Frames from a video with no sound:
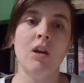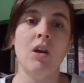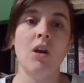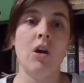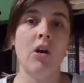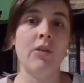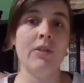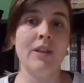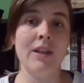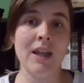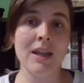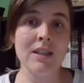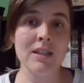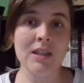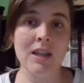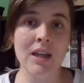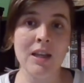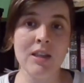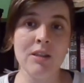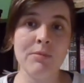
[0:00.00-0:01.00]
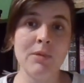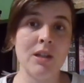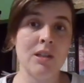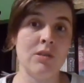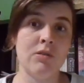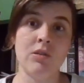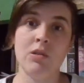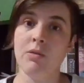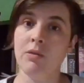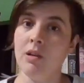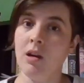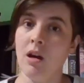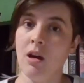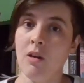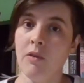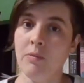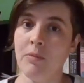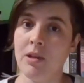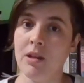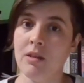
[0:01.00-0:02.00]
On the next day, you might do
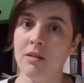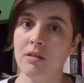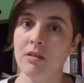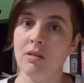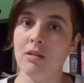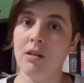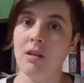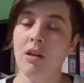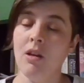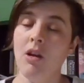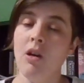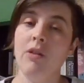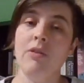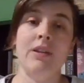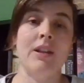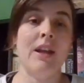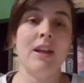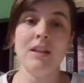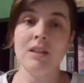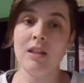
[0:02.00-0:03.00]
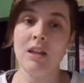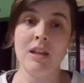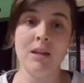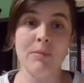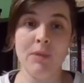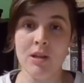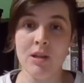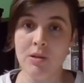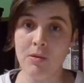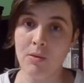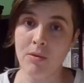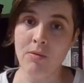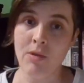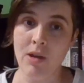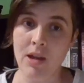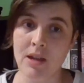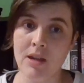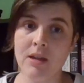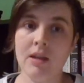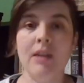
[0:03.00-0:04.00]
2.5 minutes. On the next day, you might do
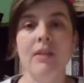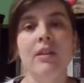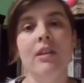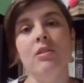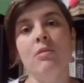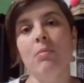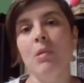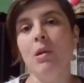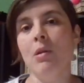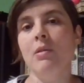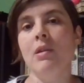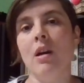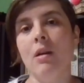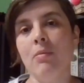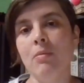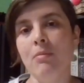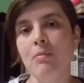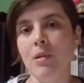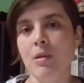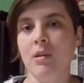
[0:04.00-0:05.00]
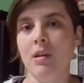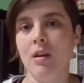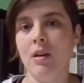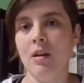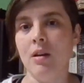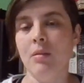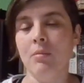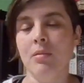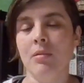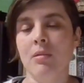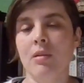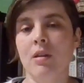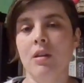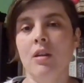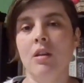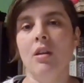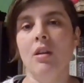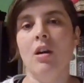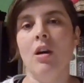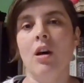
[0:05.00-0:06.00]
3. And then you build it up
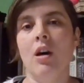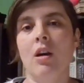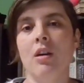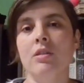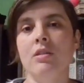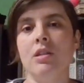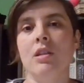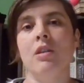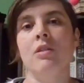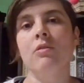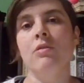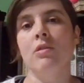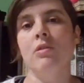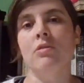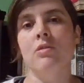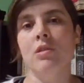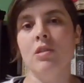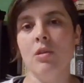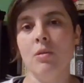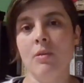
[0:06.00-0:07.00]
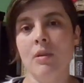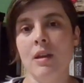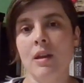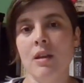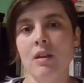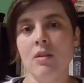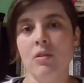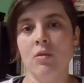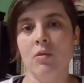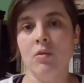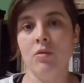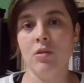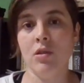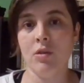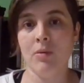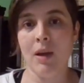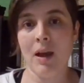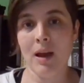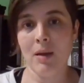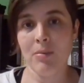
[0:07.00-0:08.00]
until you're doing your
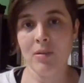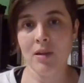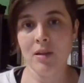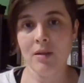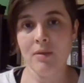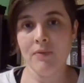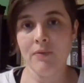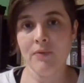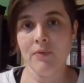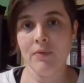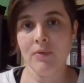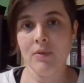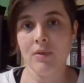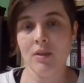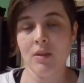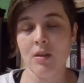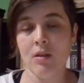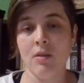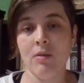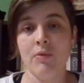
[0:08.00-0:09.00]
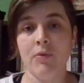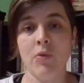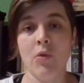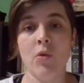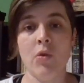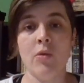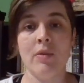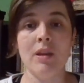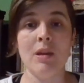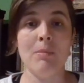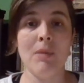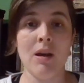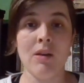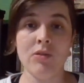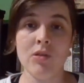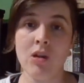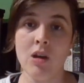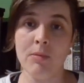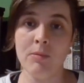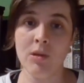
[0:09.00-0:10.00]
new habit for the amount
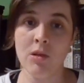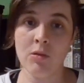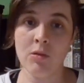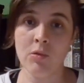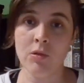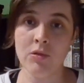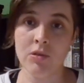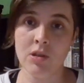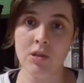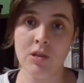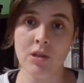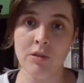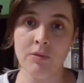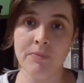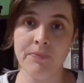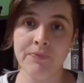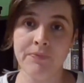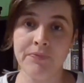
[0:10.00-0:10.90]
of time that you want to do.